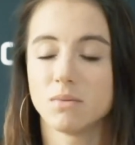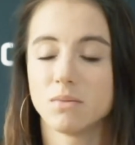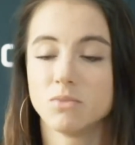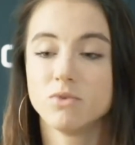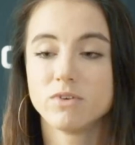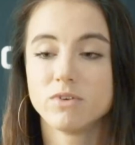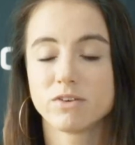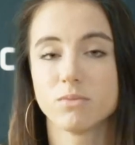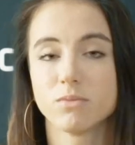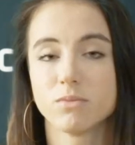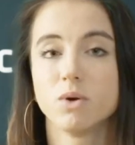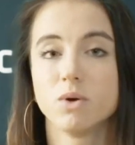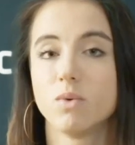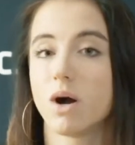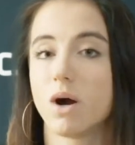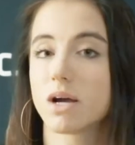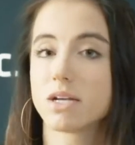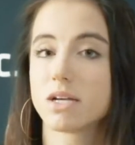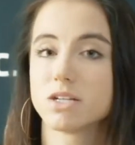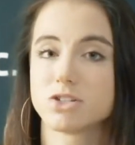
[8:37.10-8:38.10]
moving from
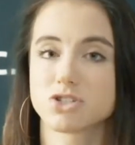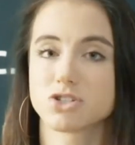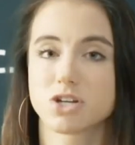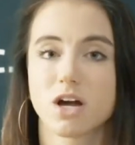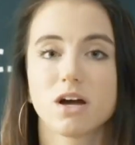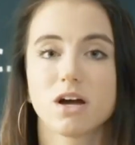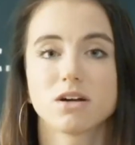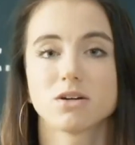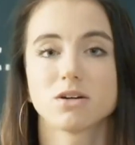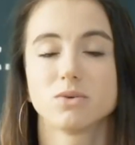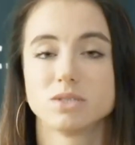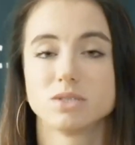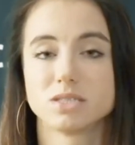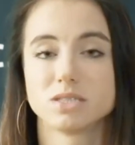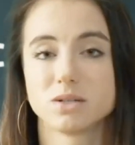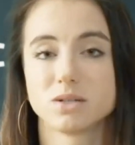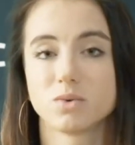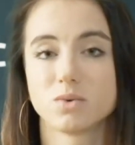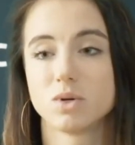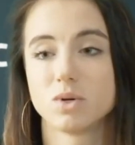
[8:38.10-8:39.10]
Milwaukee to Chicago
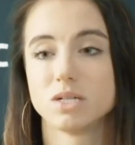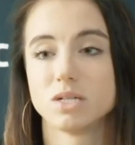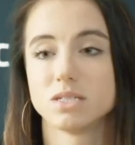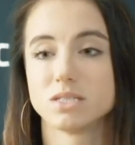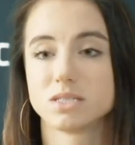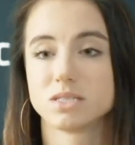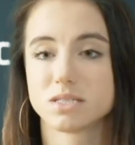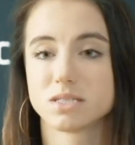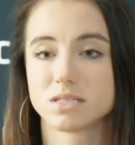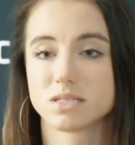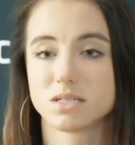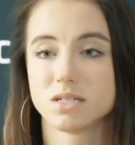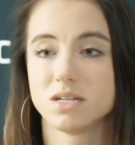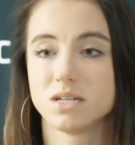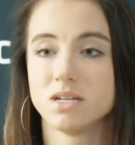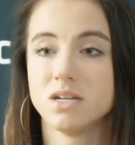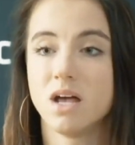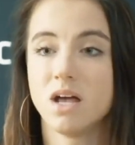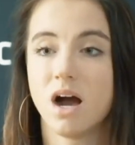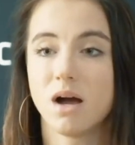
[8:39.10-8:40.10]
was
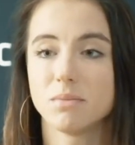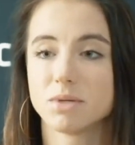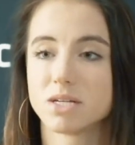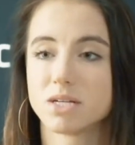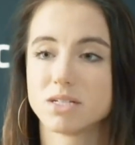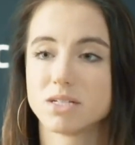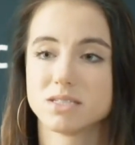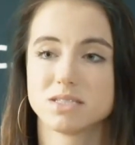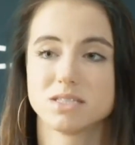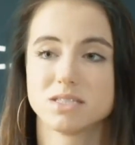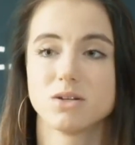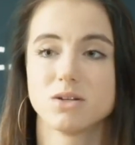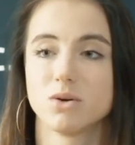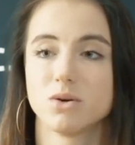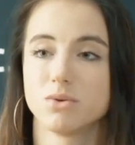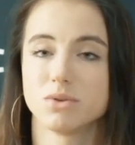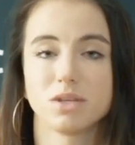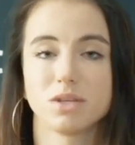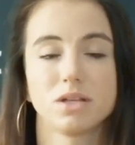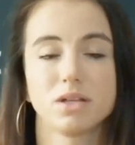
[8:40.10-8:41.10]
not because, you
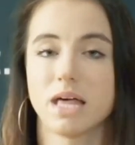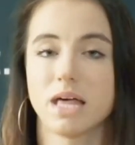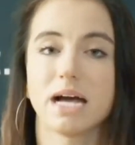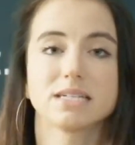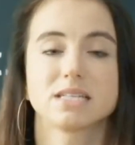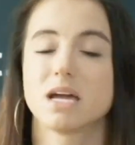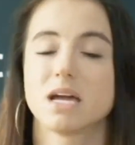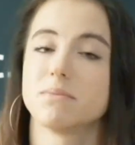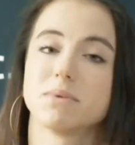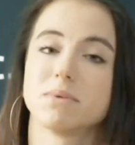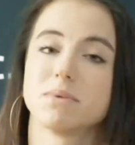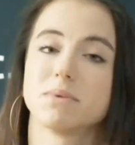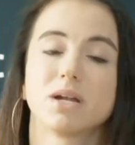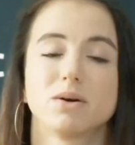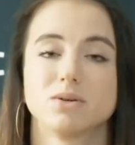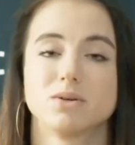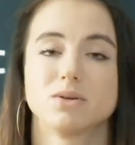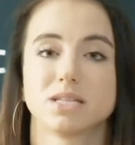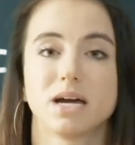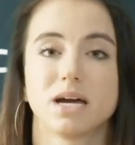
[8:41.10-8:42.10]
know, the last camp that I
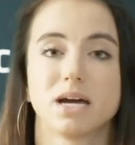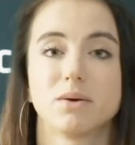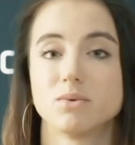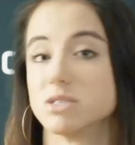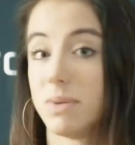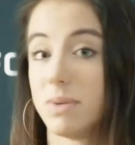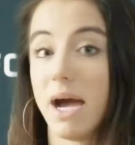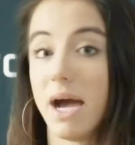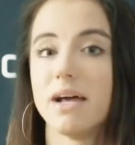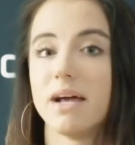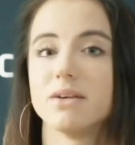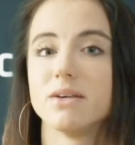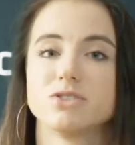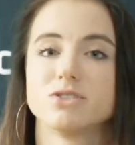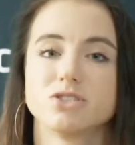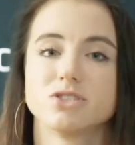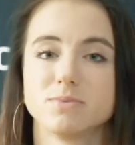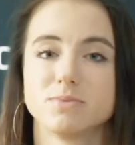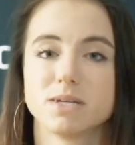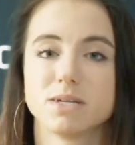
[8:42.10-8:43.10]
was at was bad. It
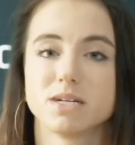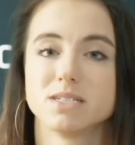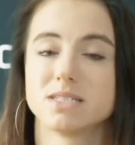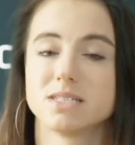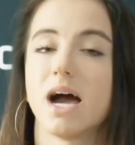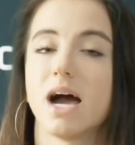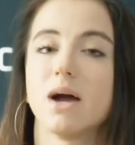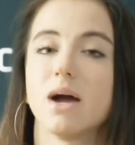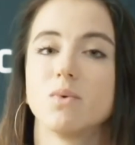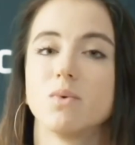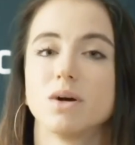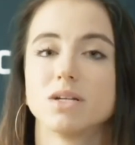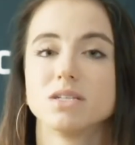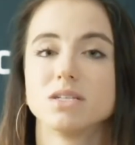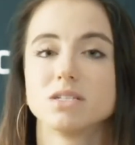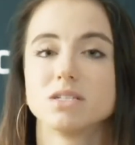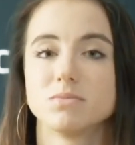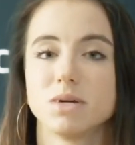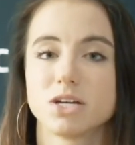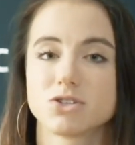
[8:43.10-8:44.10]
was just because I
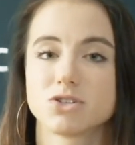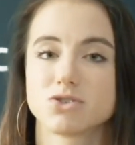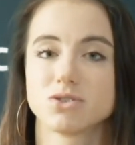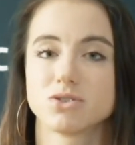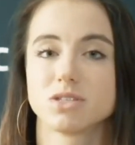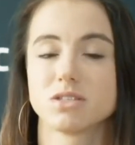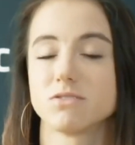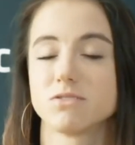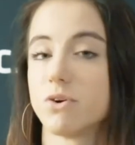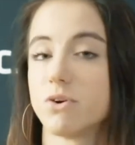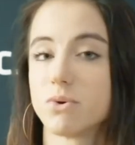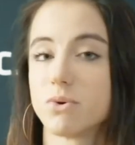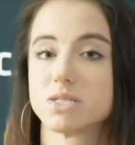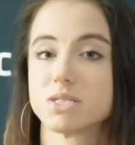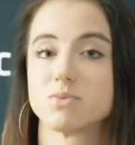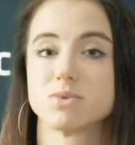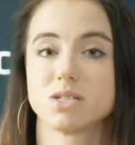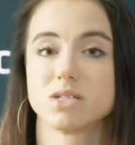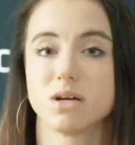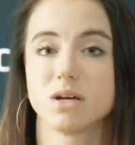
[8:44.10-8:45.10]
wanted to make sure that the
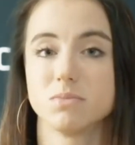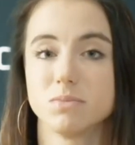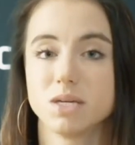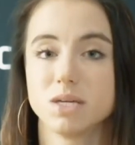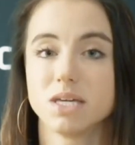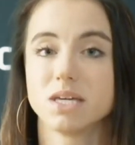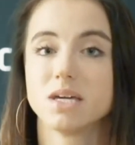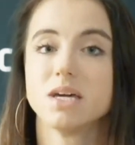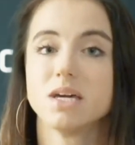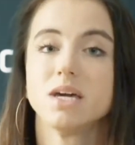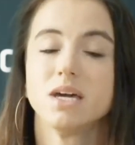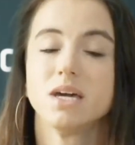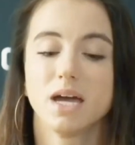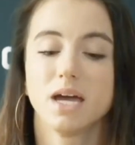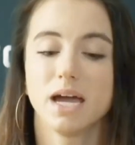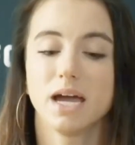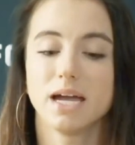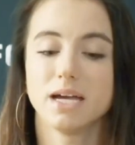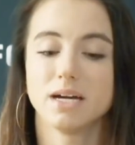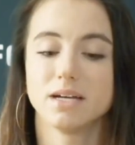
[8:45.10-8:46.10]
focus was on me,
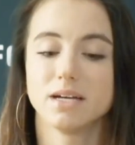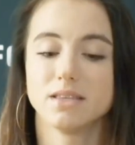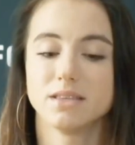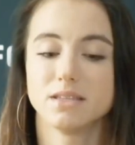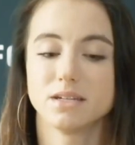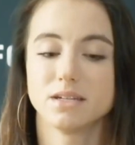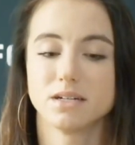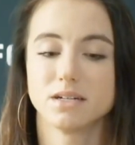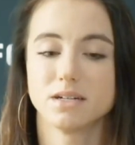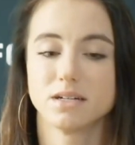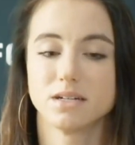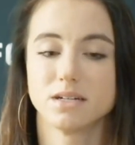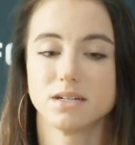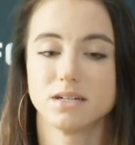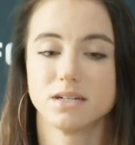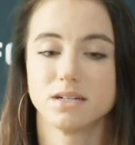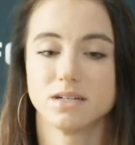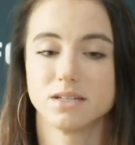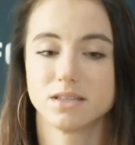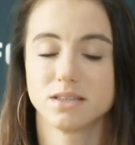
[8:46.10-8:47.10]
and
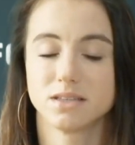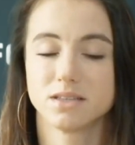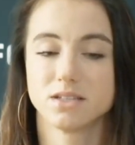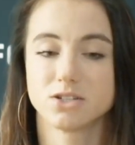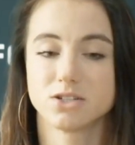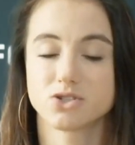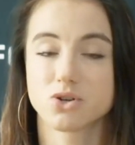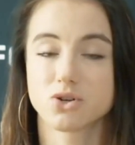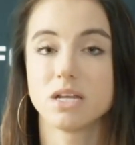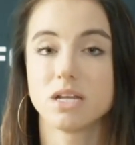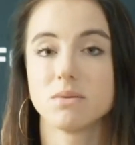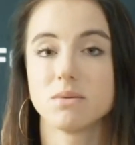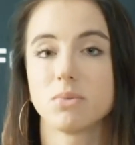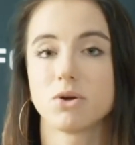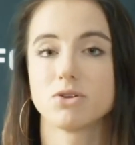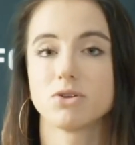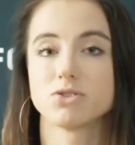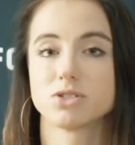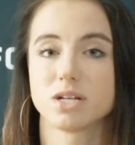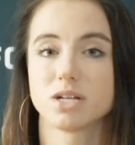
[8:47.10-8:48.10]
the training
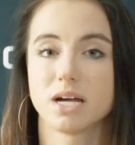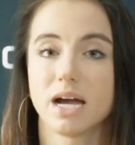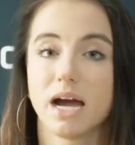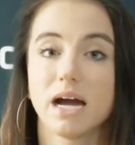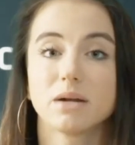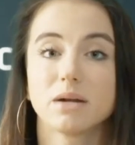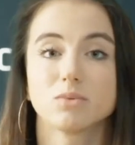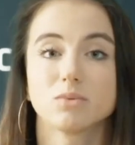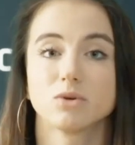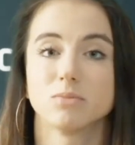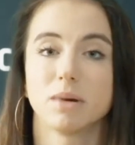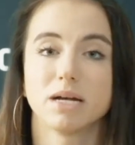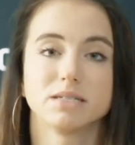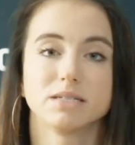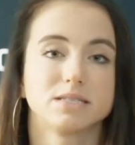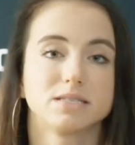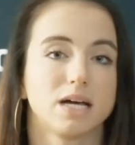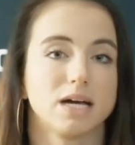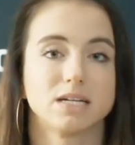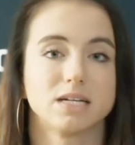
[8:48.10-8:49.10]
partners that I had were my
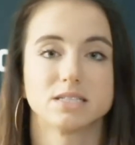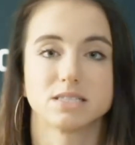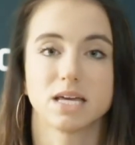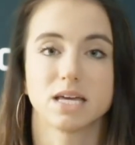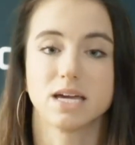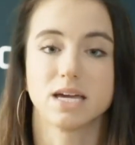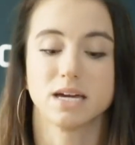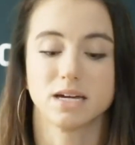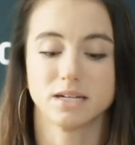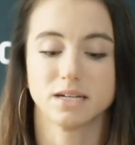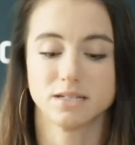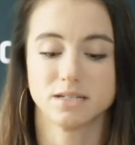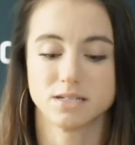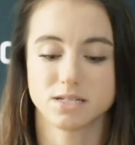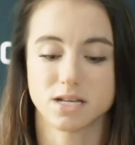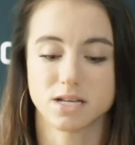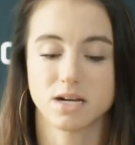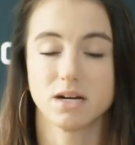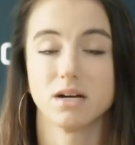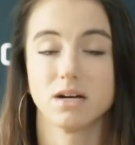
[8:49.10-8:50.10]
size
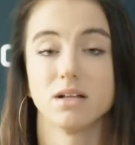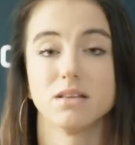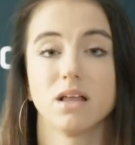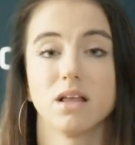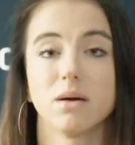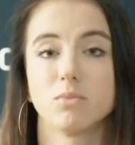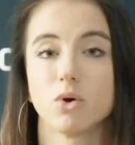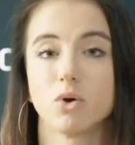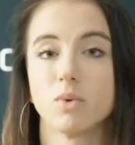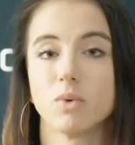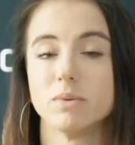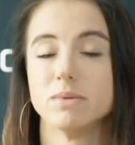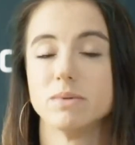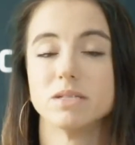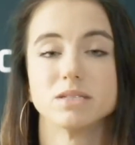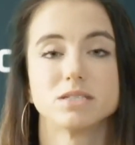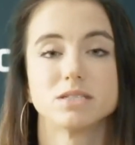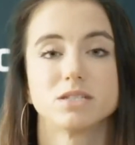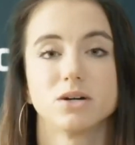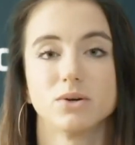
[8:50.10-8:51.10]
and a lot more
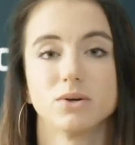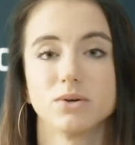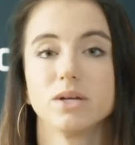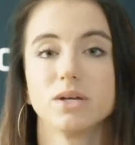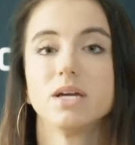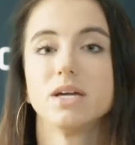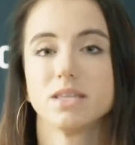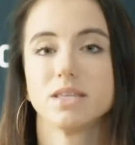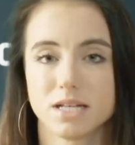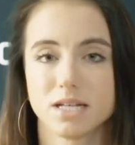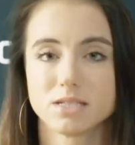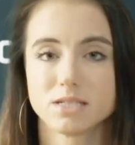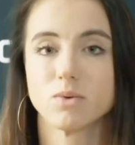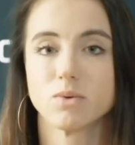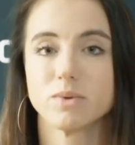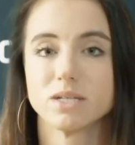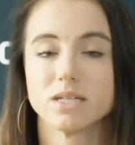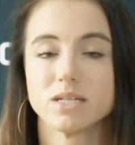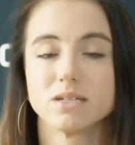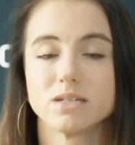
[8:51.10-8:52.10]
women. So that's
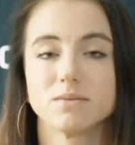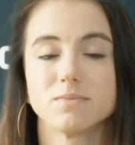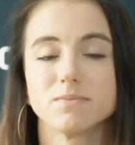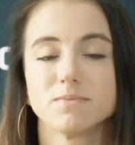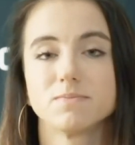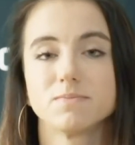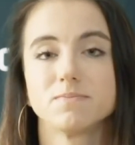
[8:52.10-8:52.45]
what we did.